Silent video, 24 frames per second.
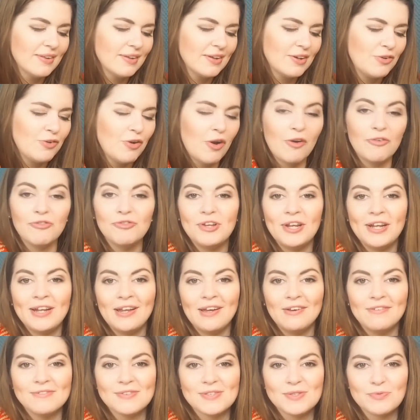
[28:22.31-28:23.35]
crafty
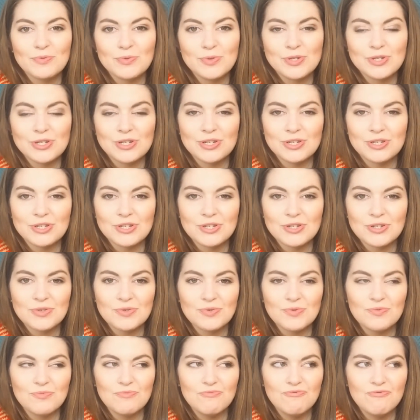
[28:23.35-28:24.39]
loves was just
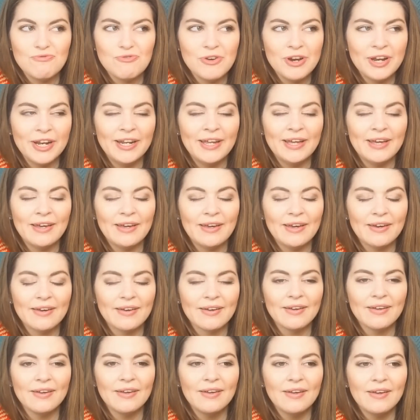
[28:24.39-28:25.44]
really
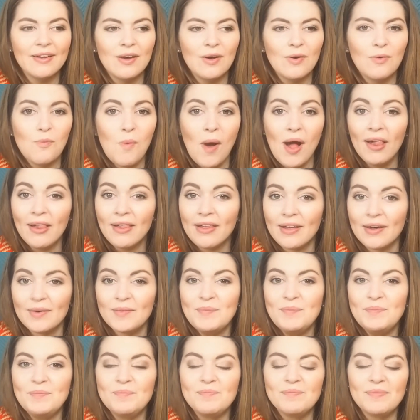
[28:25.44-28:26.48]

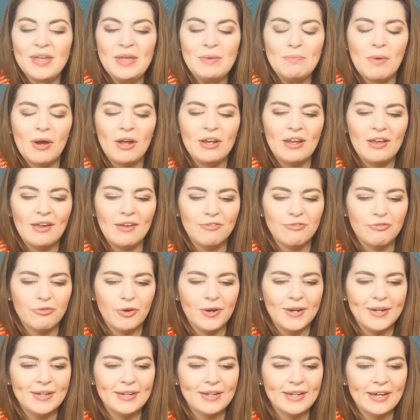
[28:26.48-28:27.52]
welcome in my life
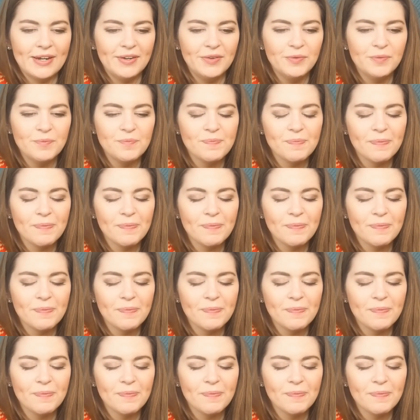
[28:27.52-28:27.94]
right now.